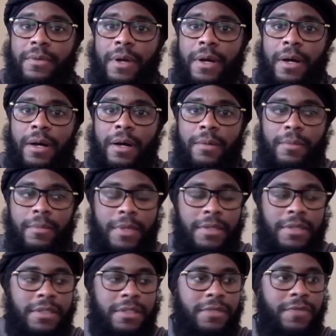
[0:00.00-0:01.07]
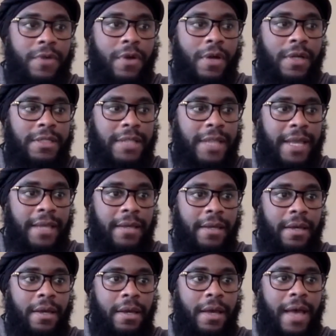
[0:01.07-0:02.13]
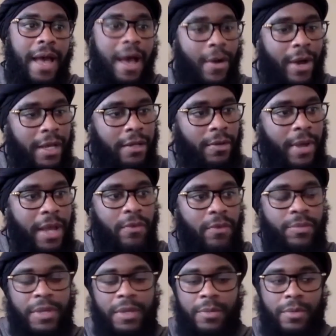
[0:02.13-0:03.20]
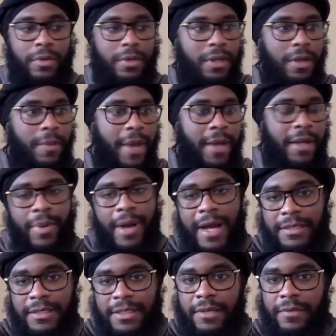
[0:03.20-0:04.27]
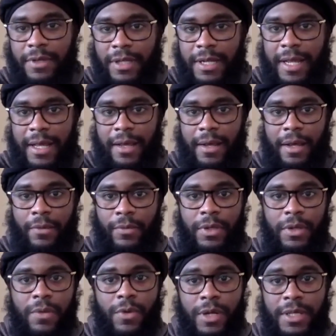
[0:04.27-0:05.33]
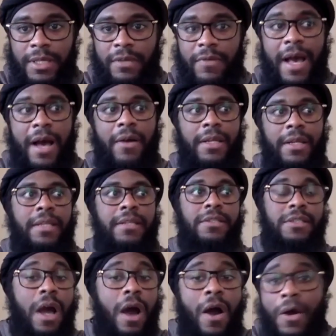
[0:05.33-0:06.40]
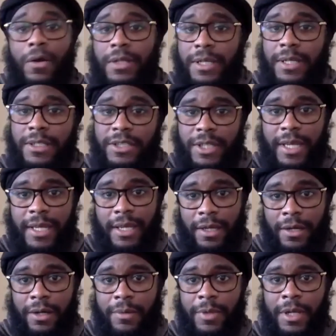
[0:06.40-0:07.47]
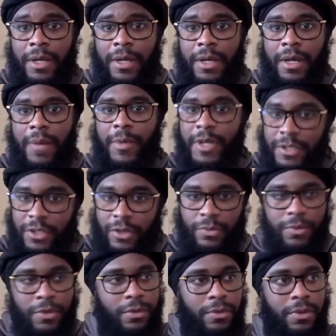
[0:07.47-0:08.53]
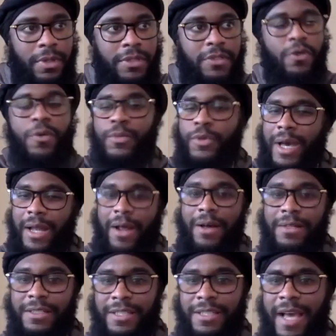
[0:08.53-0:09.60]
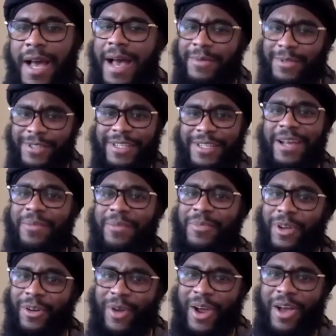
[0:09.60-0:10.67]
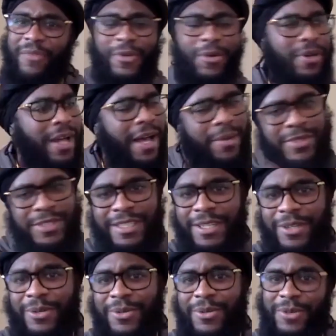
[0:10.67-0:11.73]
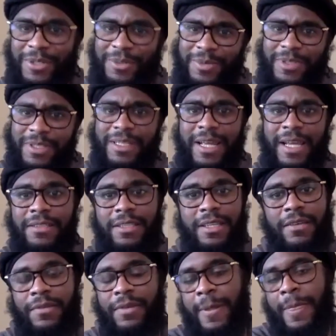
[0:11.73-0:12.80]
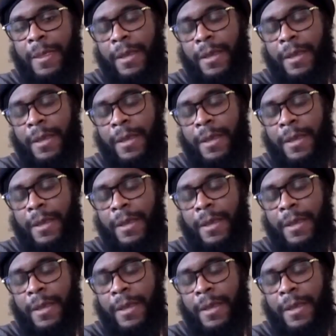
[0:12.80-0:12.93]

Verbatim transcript: Um, just as far as like how I interact with people, the amount of positivity that I, I really want to give out, and then just calling and checking up. I mean, because you you assume you got all this time to just kind of be around folk, and I'm gonna see you on Christmas and Thanksgiving.